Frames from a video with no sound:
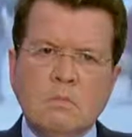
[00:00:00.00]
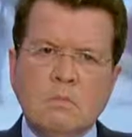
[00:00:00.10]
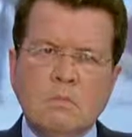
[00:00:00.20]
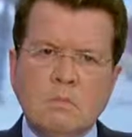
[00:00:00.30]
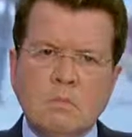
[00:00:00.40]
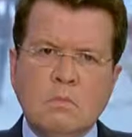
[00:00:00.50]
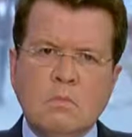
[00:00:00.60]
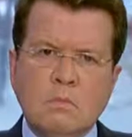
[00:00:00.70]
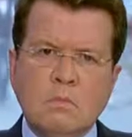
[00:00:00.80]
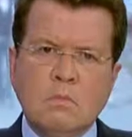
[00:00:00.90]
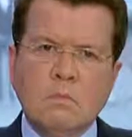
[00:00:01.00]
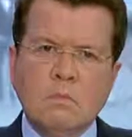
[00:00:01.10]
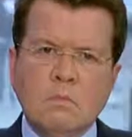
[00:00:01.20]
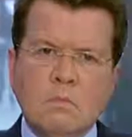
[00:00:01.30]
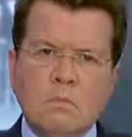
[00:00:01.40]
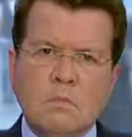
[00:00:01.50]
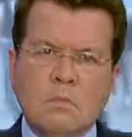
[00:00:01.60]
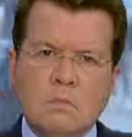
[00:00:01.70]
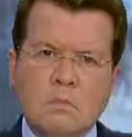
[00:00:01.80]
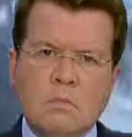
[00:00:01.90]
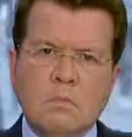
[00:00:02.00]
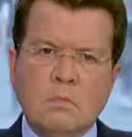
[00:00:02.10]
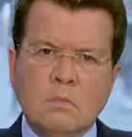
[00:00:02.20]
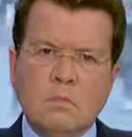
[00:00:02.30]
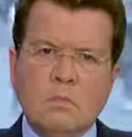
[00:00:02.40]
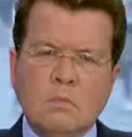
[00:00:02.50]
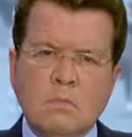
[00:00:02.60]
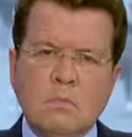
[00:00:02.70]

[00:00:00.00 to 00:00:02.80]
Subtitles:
This person isn't speaking.